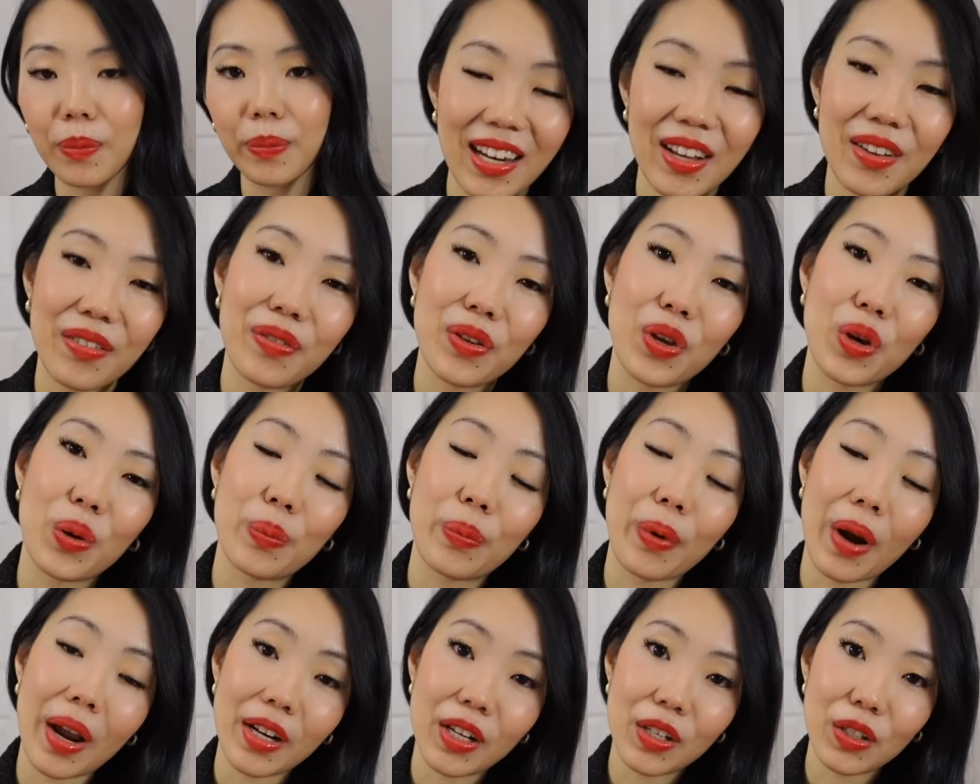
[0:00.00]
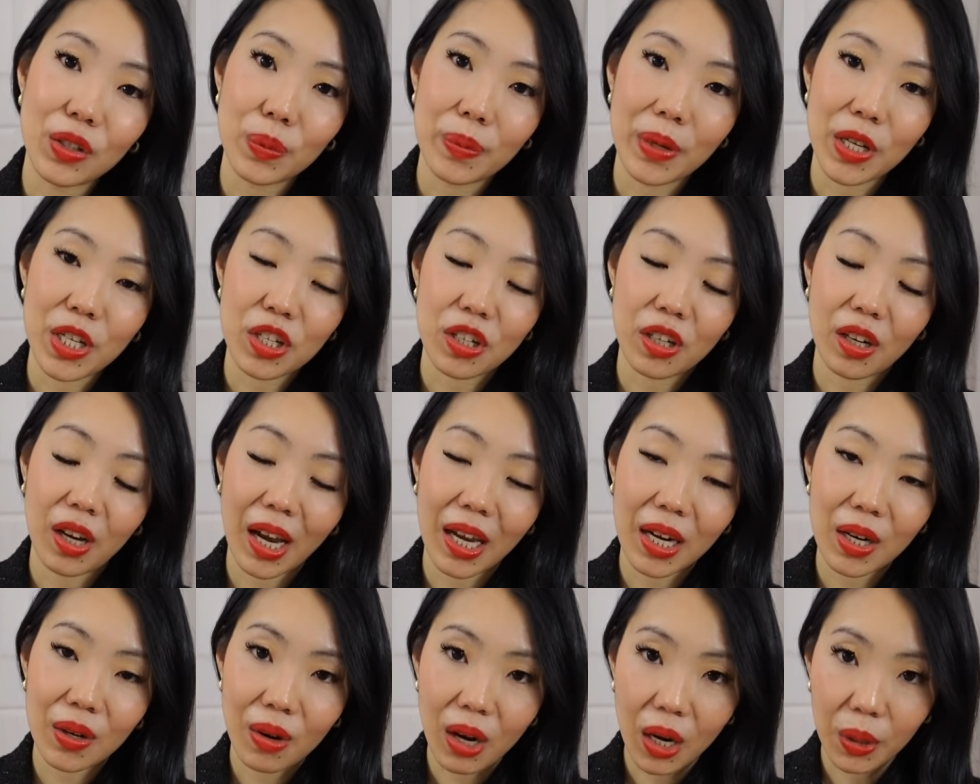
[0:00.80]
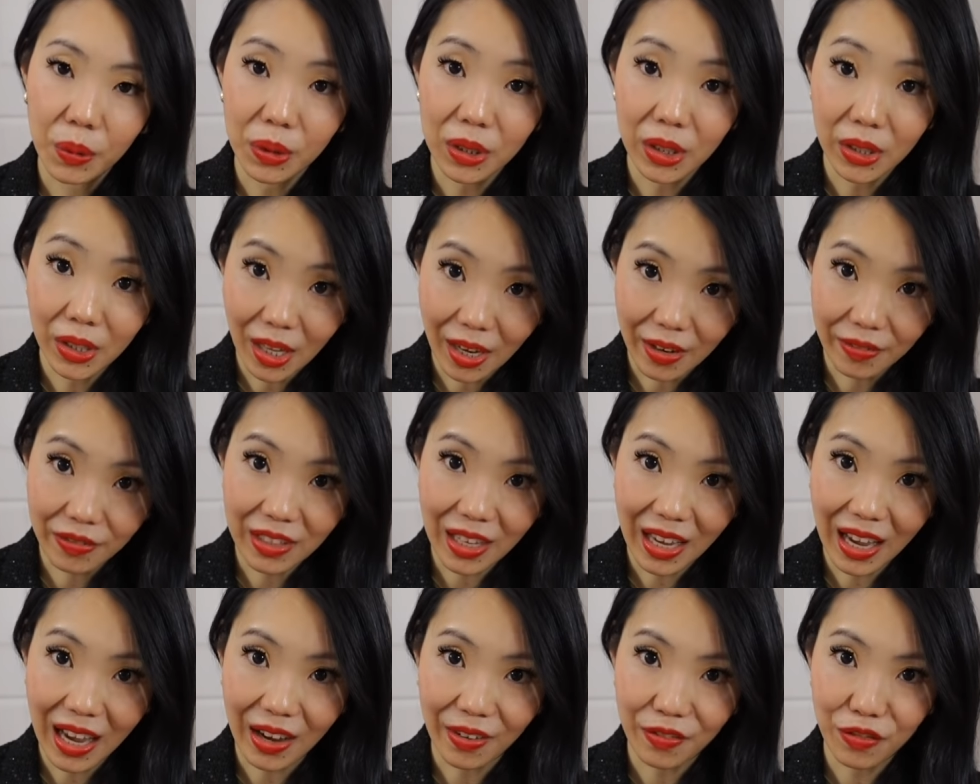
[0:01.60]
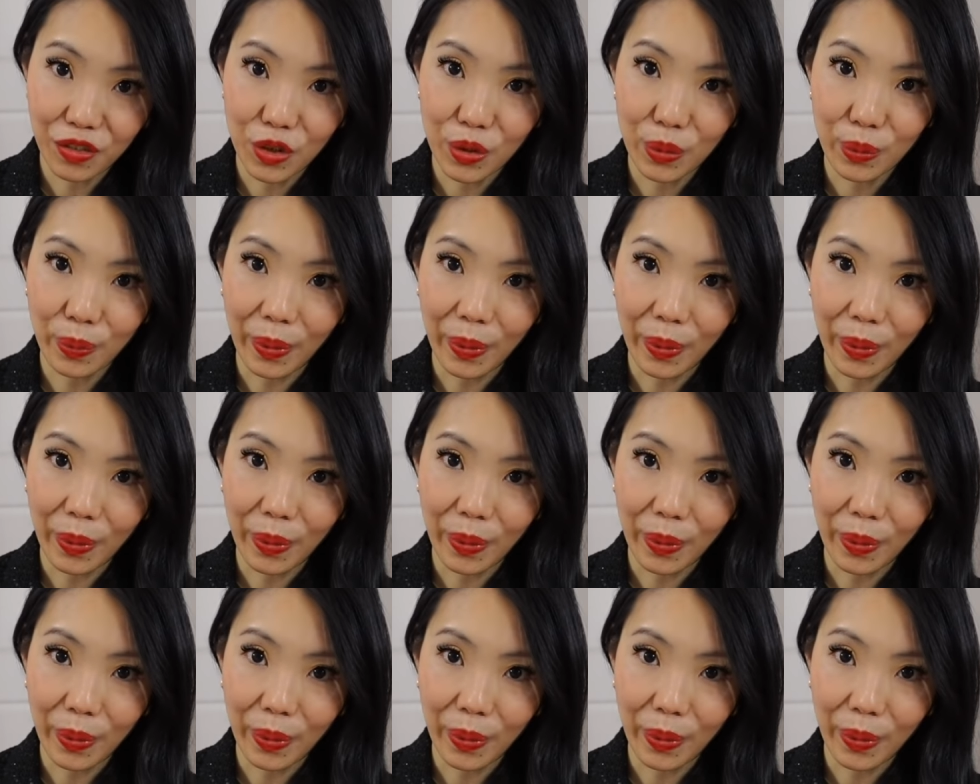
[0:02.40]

If you're brand new to my channel, I would love to have you